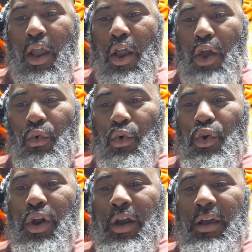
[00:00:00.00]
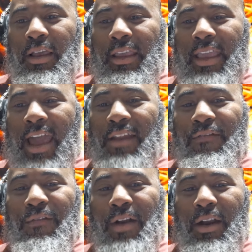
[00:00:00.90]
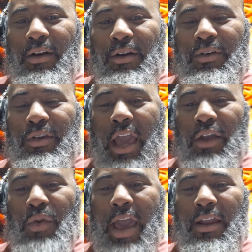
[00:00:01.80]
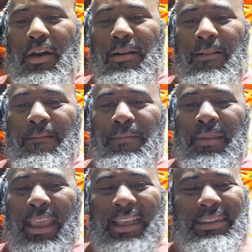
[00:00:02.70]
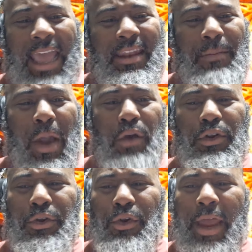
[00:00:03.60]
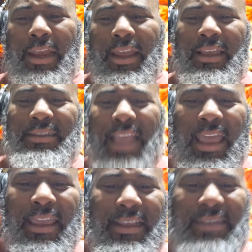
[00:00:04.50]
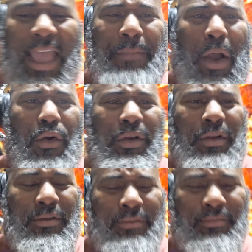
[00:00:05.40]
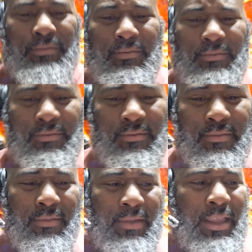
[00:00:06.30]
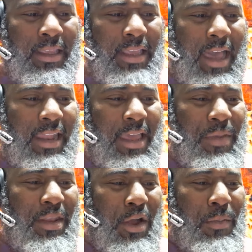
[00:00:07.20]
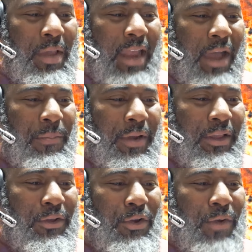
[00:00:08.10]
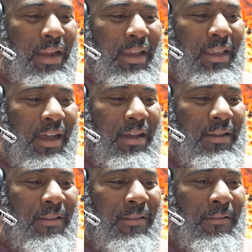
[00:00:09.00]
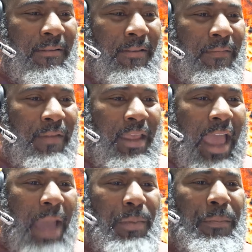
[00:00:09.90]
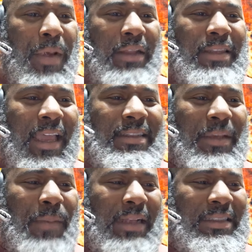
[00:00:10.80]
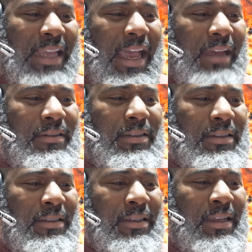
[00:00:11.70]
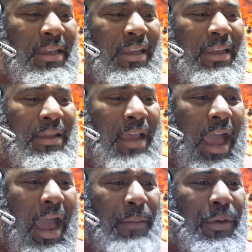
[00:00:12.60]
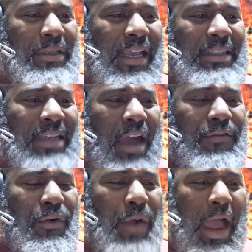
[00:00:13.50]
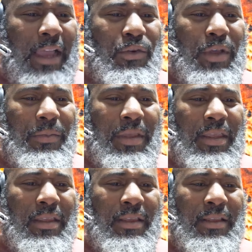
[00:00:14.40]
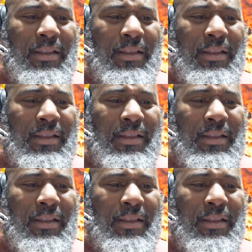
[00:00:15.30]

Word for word: Aurora, Calif- uh, Colorado, is that the Boulder crew right there? Is that is that Boulder? Y'all let me know, man. That was pretty cool right there, y'all. Happy birthday to my channel. I appreciate y'all for rocking with me.